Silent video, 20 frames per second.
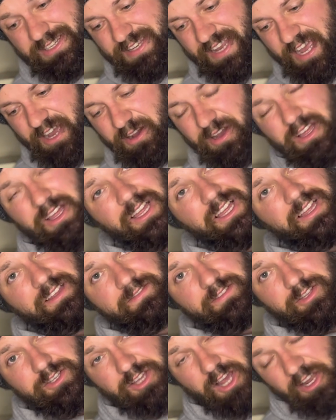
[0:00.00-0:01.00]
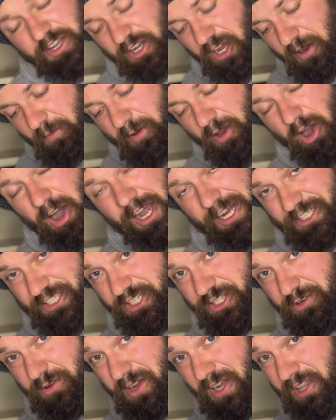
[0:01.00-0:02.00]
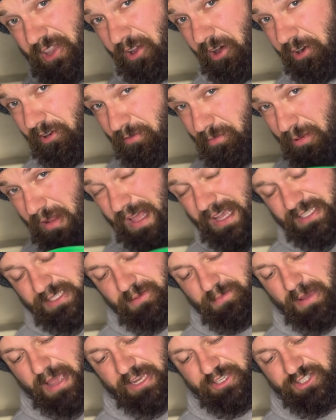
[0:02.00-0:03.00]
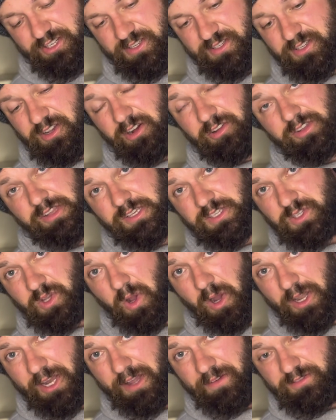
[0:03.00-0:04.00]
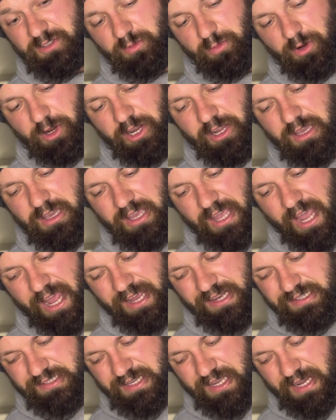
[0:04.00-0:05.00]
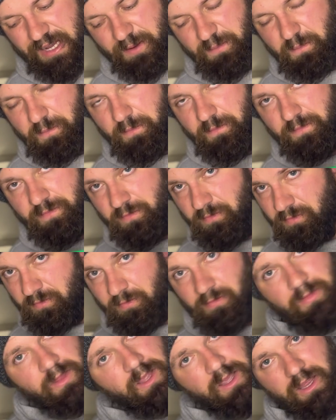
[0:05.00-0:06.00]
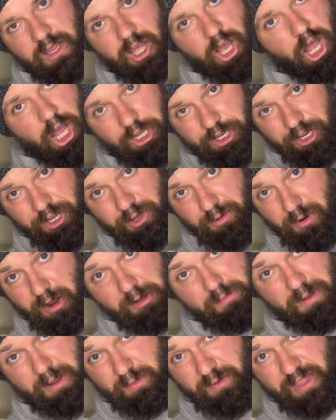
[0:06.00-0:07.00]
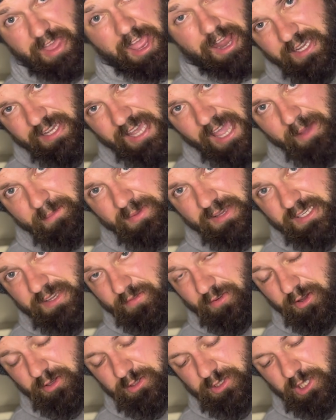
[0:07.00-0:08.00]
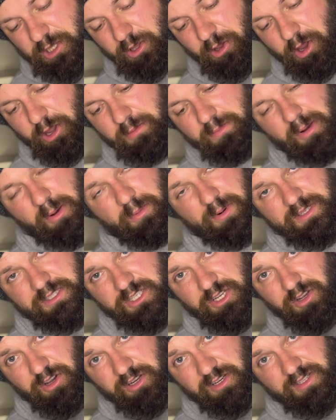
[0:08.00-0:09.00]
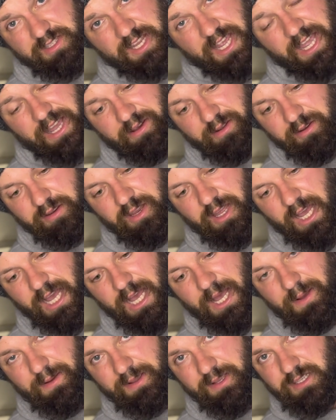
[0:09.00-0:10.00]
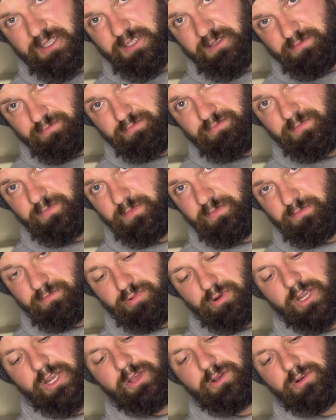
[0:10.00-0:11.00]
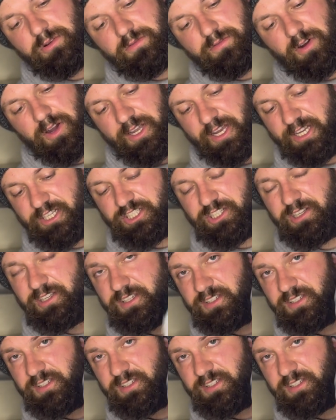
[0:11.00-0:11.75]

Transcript: Now, if you don't know me, I actually do a lot of plaster patches on the side after work, and I don't know where I'd be without it. It can be difficult to learn, but once you got it down, it's pretty good financially.